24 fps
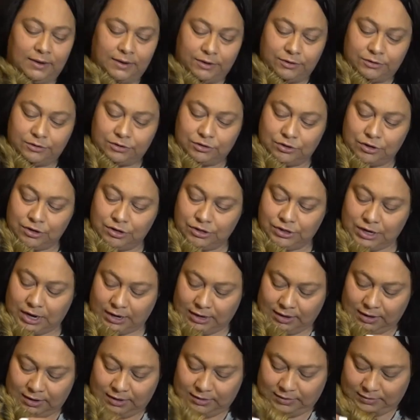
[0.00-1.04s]
little star
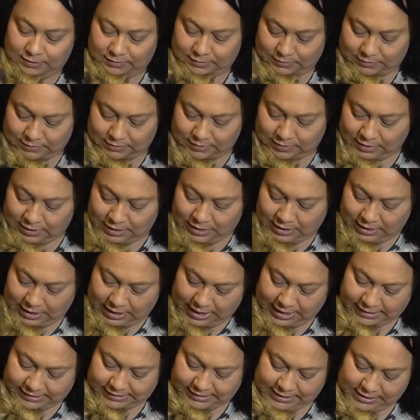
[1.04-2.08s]
jacket.
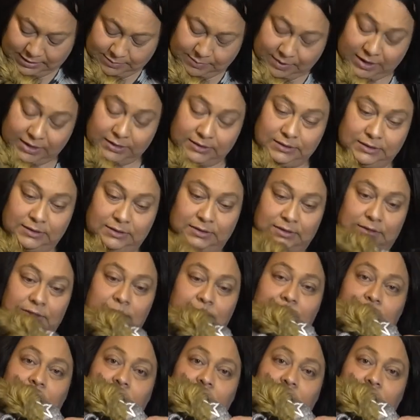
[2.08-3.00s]
18 months.